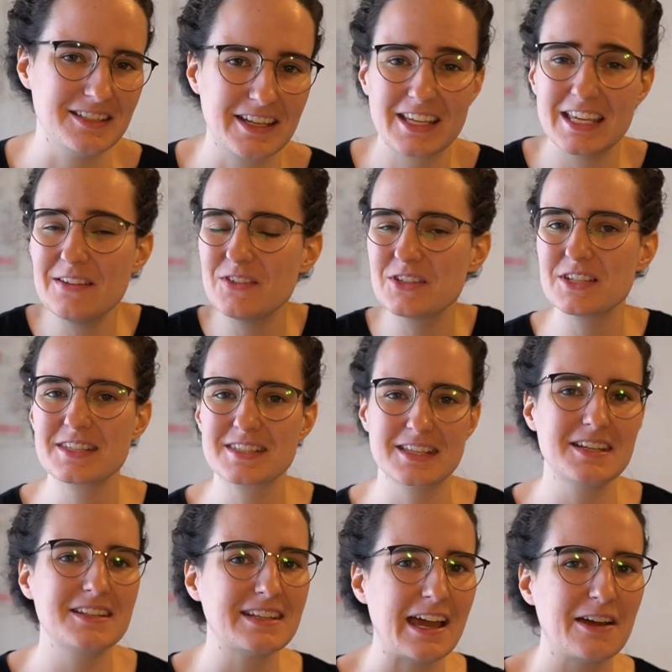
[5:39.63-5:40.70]
Like even just
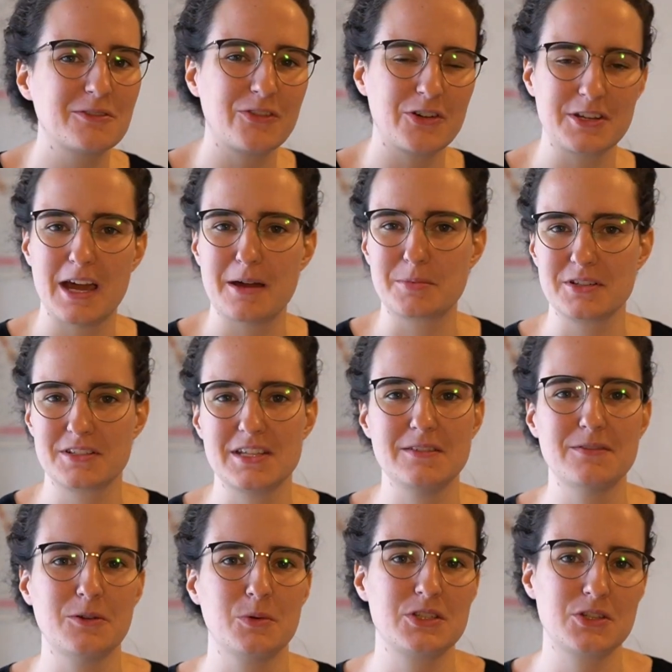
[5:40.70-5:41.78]
sitting down for an
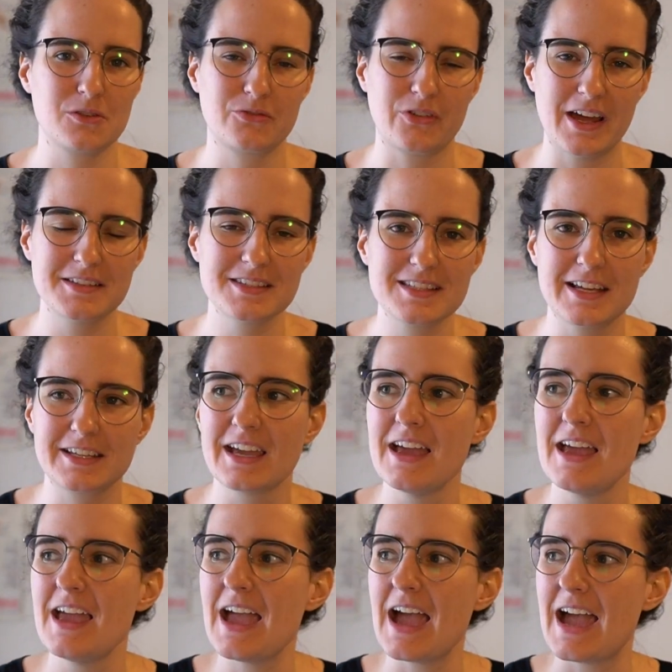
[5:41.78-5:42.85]
aperitivo with your friends, like,
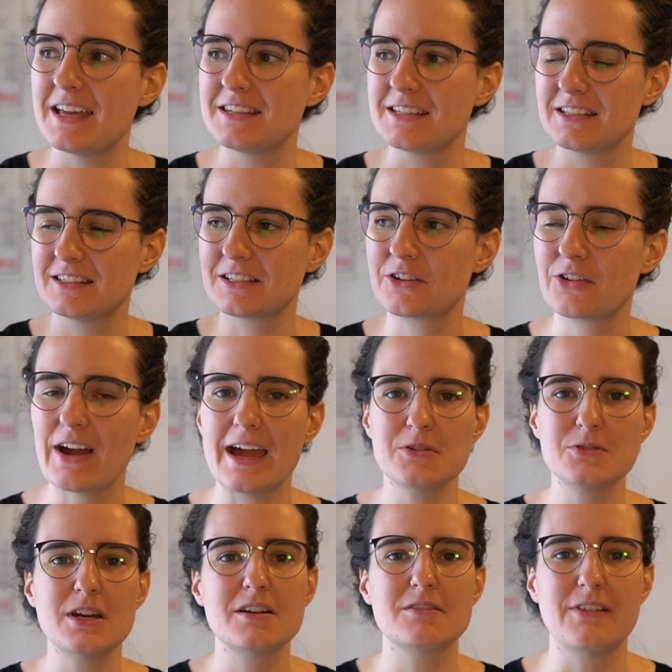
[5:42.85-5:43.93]
and the
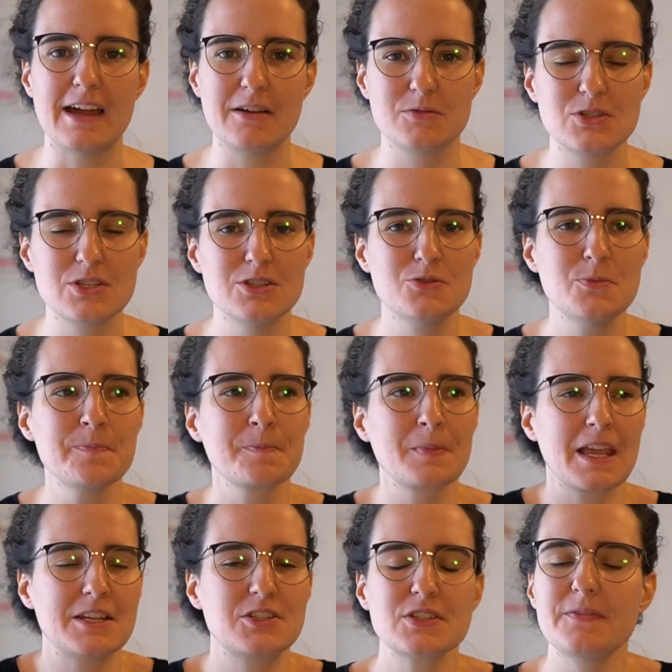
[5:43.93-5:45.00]
crowd around you,
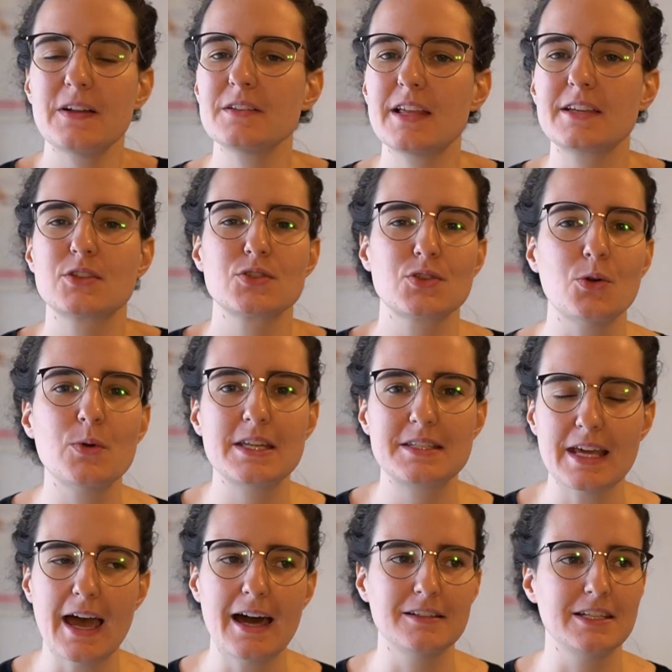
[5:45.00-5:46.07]
it just felt like so
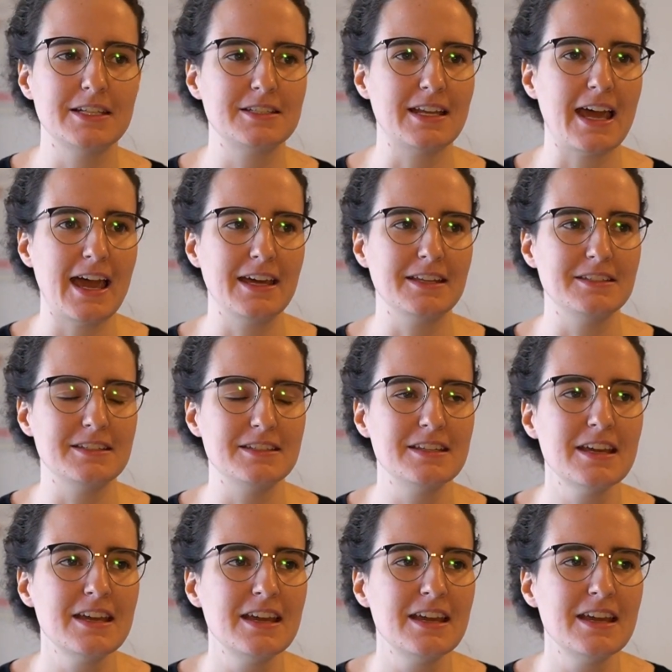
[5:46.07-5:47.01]
Italian. And